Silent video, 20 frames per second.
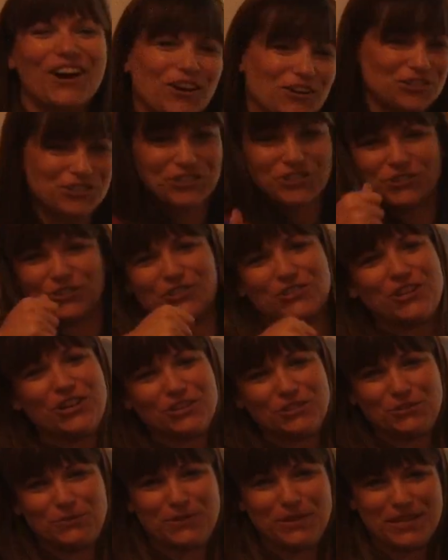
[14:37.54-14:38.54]
also
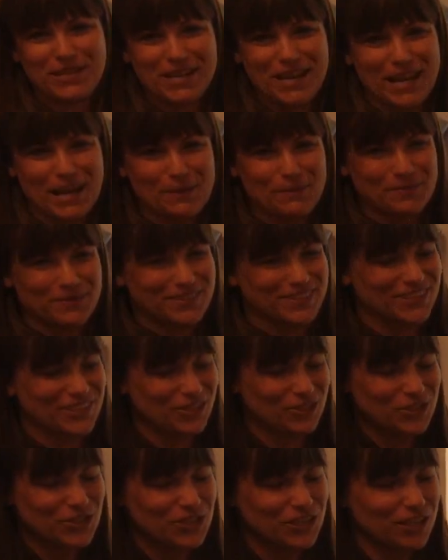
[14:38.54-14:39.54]
starts with an M.
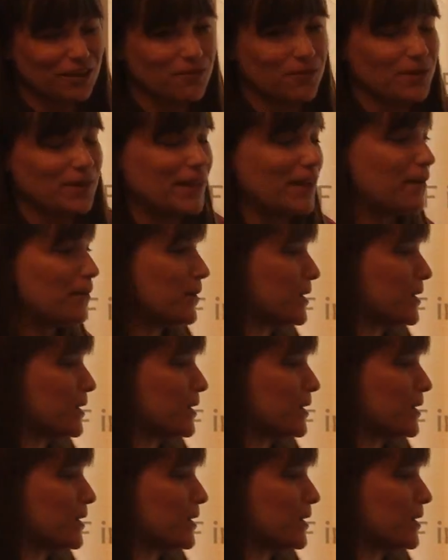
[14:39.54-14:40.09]
Don't you love when that